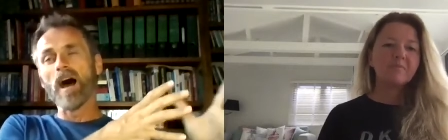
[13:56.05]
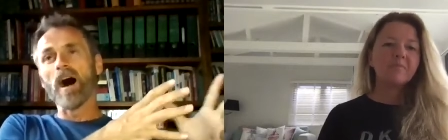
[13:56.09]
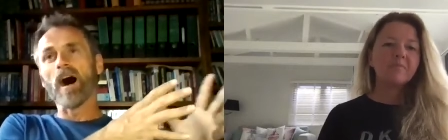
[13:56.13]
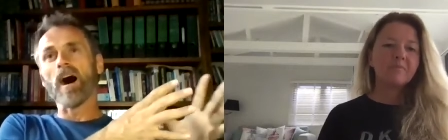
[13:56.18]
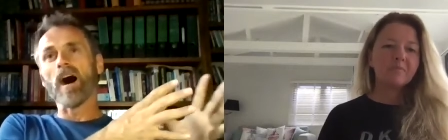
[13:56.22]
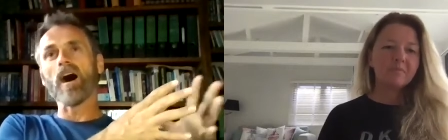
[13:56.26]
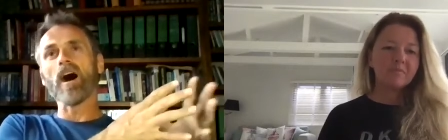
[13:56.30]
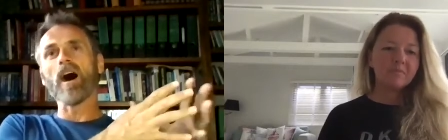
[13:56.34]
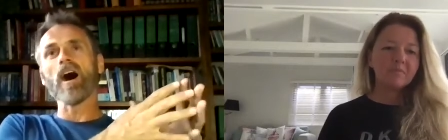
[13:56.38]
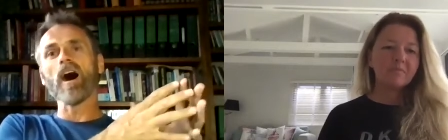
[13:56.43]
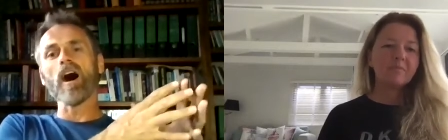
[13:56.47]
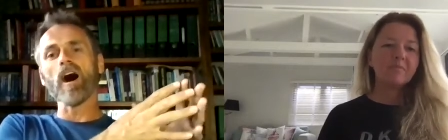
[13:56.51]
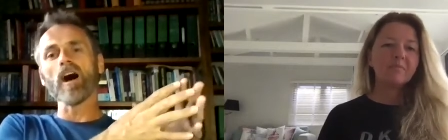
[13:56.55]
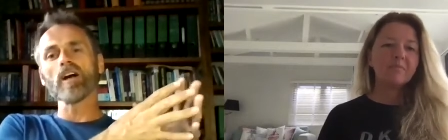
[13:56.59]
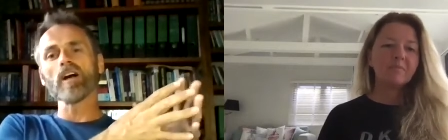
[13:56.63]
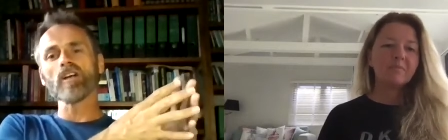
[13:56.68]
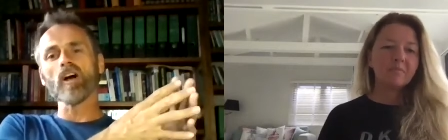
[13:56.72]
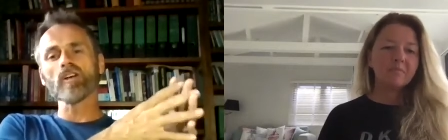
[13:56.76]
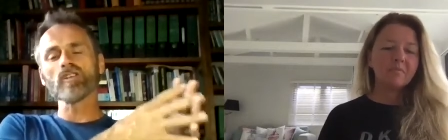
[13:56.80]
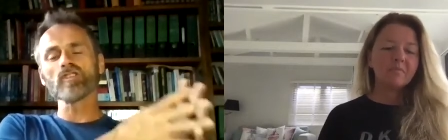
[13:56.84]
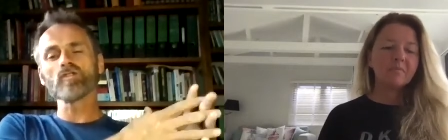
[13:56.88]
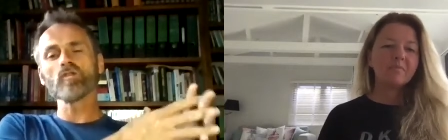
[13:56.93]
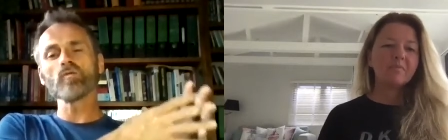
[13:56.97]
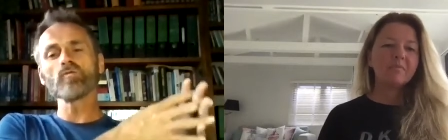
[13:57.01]
Speaker 1: I, I, I
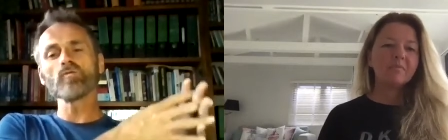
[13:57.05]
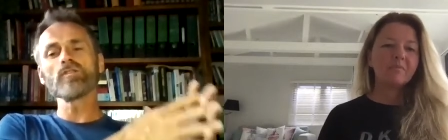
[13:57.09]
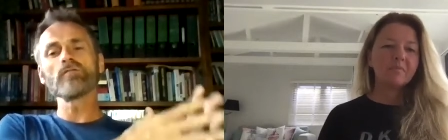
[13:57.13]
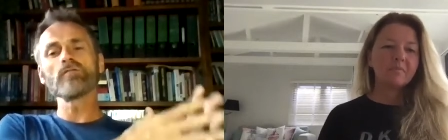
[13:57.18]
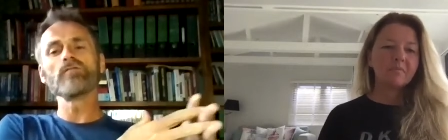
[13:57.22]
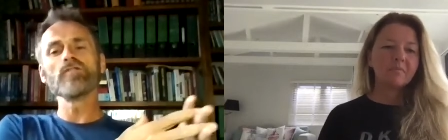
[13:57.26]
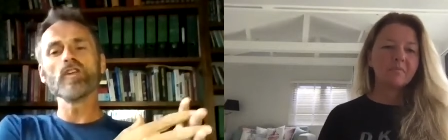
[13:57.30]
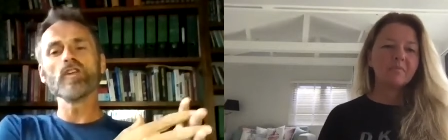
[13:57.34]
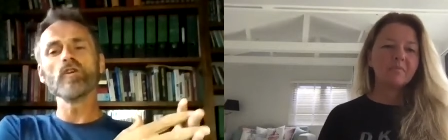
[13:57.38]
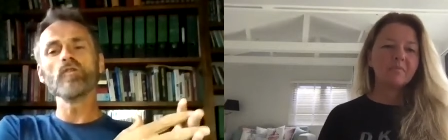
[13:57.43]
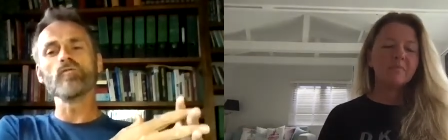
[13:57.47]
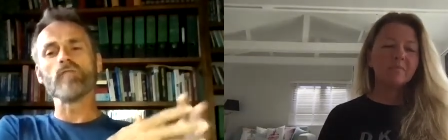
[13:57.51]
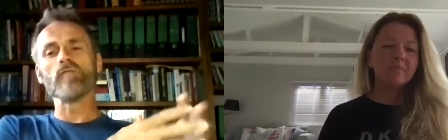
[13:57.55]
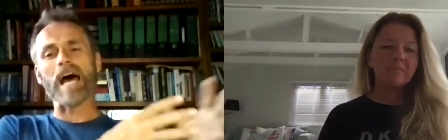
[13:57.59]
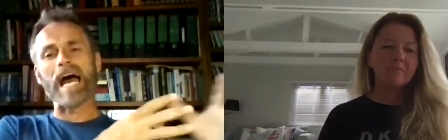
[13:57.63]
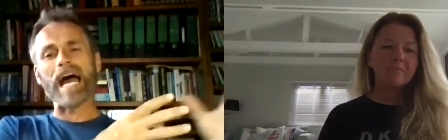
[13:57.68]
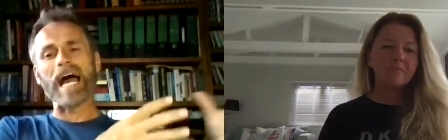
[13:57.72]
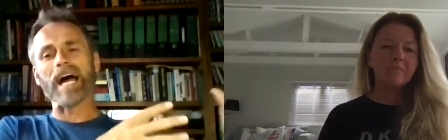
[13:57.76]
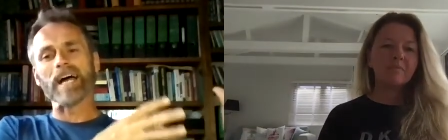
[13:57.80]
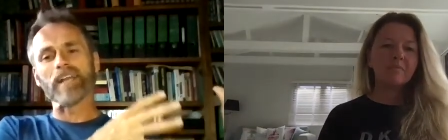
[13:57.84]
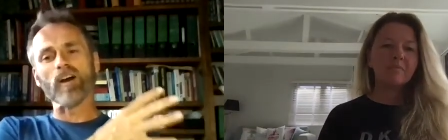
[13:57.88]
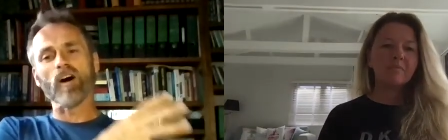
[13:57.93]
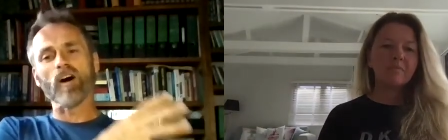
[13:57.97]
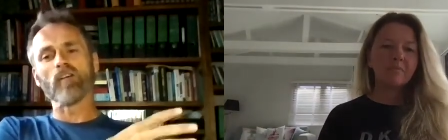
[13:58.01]
sort of knew that,
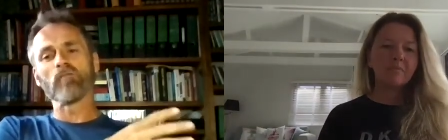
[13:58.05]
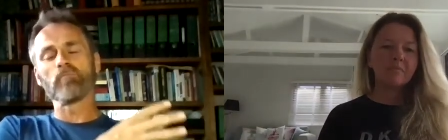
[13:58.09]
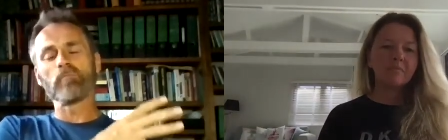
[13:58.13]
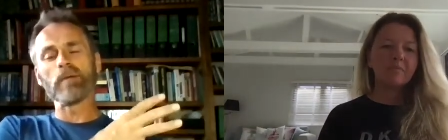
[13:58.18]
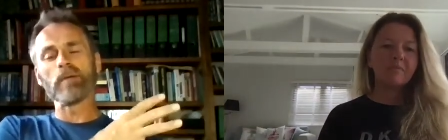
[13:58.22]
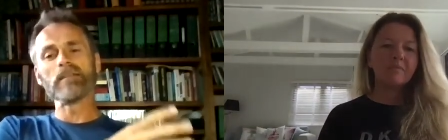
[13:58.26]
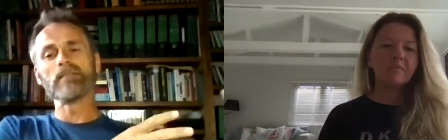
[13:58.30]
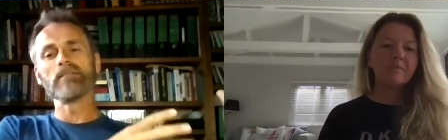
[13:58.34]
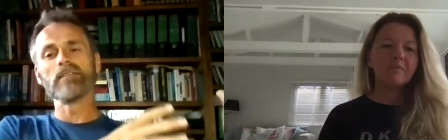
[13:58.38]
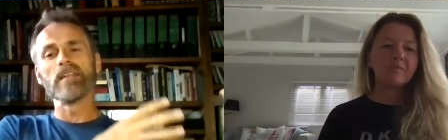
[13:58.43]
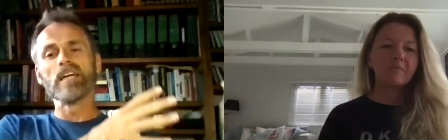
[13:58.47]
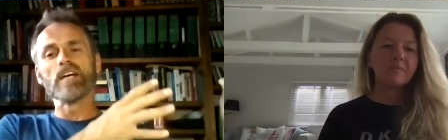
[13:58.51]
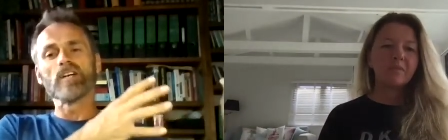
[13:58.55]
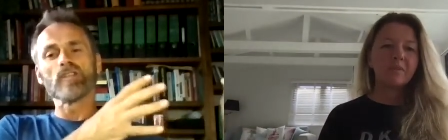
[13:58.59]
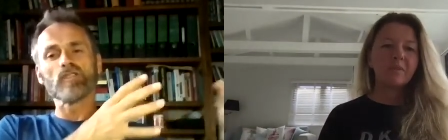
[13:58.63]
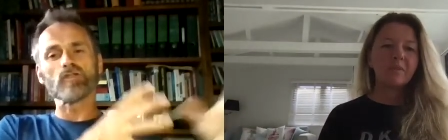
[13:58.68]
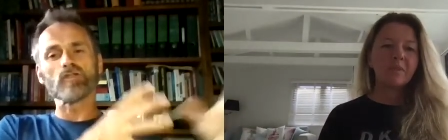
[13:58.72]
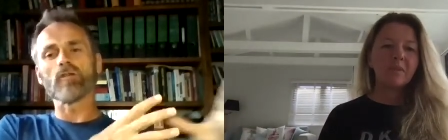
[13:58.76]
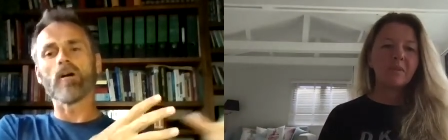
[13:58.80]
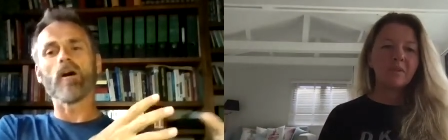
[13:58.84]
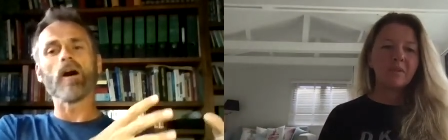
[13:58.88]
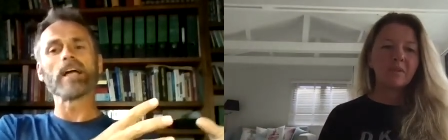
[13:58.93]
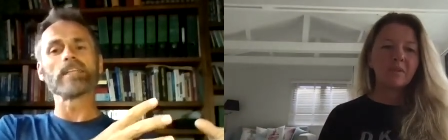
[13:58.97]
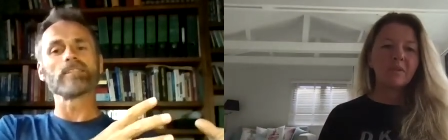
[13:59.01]
and I've been
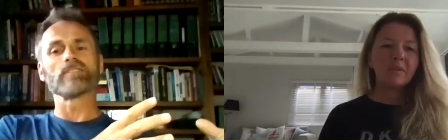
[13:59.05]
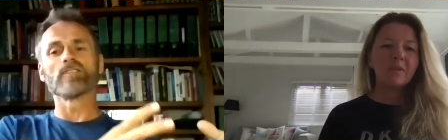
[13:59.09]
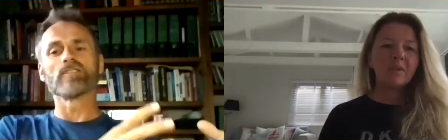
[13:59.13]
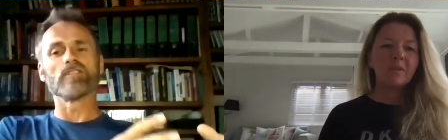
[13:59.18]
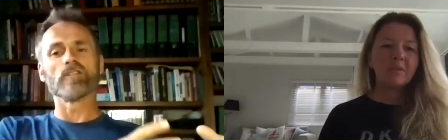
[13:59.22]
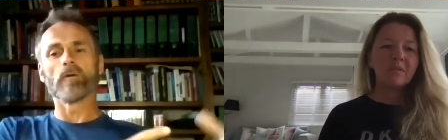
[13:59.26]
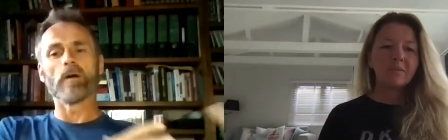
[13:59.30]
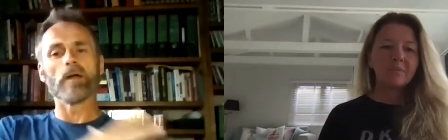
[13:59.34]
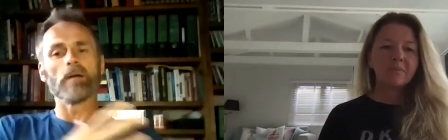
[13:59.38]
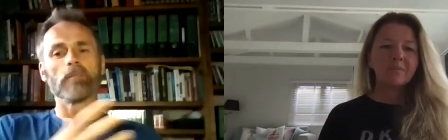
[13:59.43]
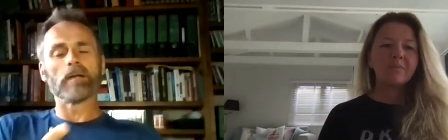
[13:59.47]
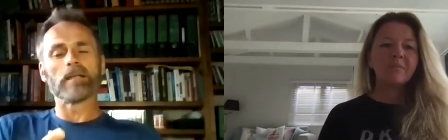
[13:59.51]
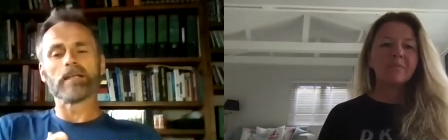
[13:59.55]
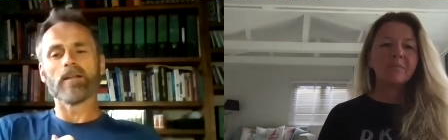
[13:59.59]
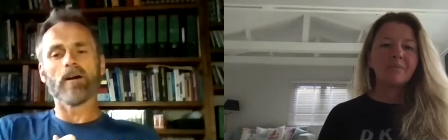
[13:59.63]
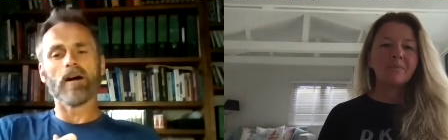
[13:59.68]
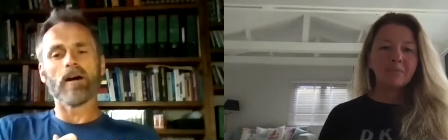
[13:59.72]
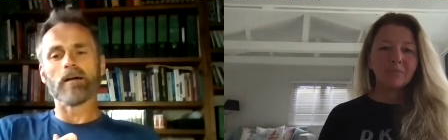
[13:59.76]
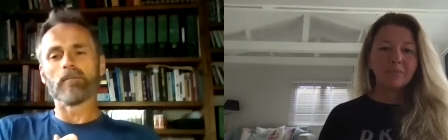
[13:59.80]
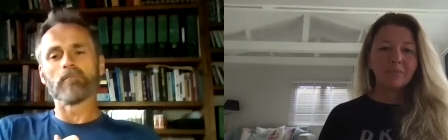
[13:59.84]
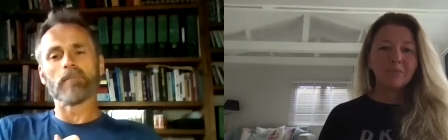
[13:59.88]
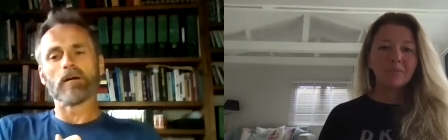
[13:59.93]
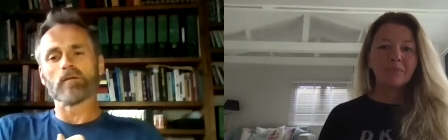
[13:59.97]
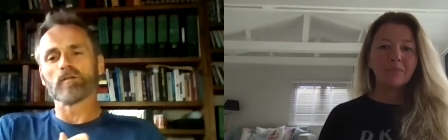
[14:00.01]
trying to do it, but
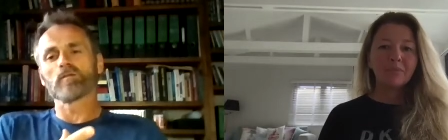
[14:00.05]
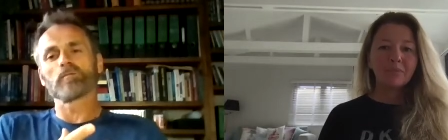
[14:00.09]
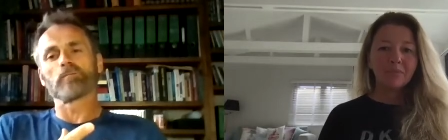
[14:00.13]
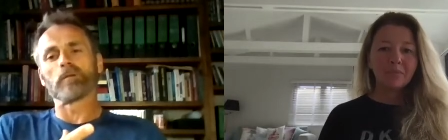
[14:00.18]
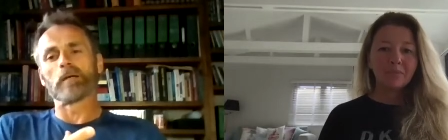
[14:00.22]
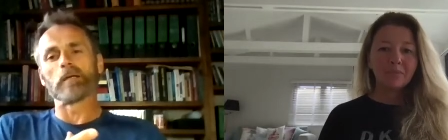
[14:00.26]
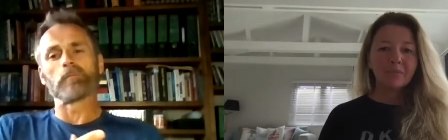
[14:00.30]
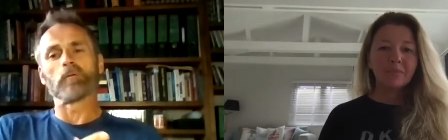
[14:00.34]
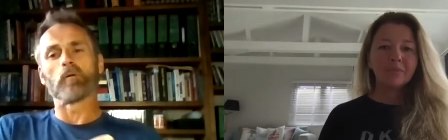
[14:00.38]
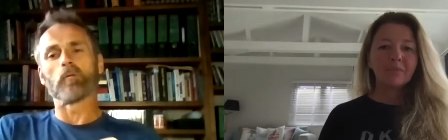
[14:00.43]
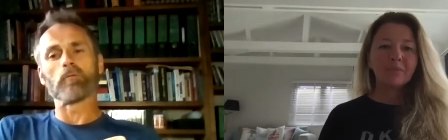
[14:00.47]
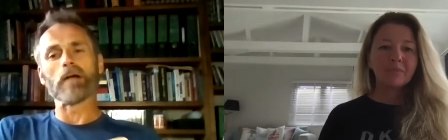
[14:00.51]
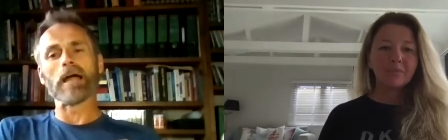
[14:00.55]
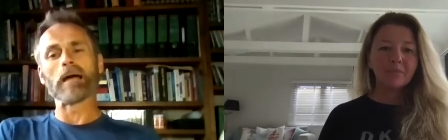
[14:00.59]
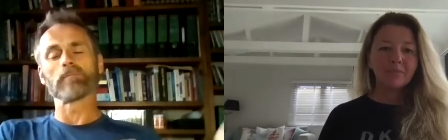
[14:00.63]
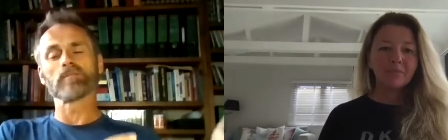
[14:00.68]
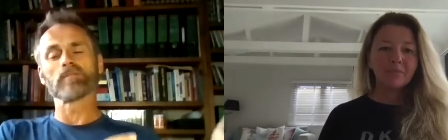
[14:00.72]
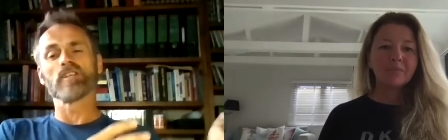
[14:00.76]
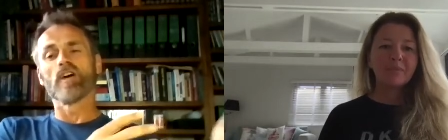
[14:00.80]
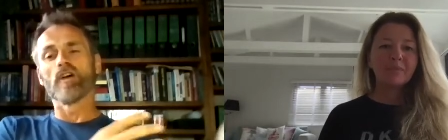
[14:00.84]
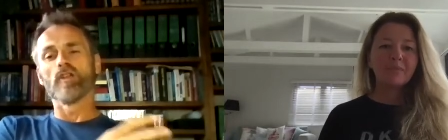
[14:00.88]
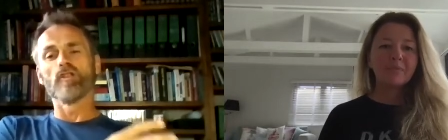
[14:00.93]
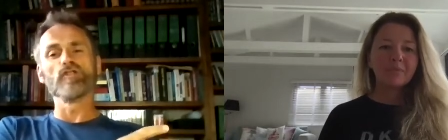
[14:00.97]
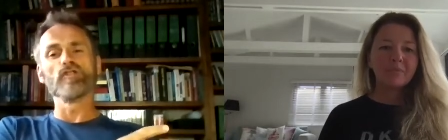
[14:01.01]
like most people, perhaps
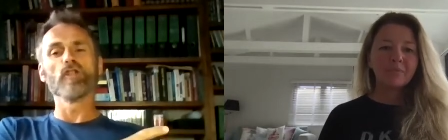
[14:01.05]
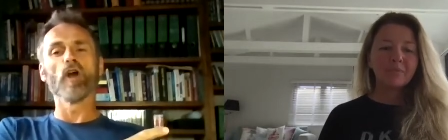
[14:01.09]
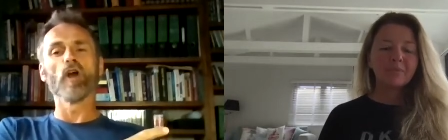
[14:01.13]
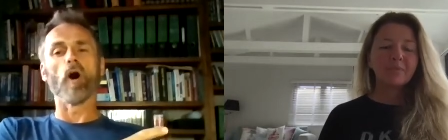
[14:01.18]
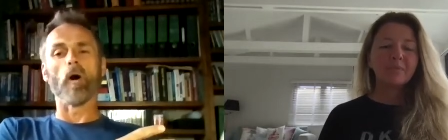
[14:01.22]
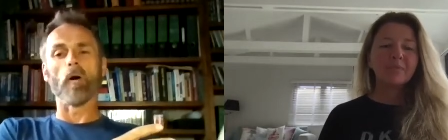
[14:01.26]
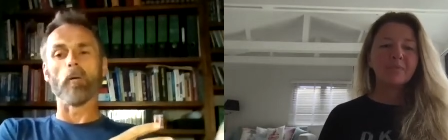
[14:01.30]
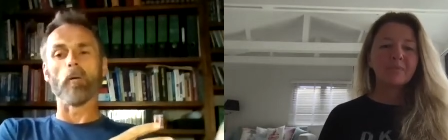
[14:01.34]
not.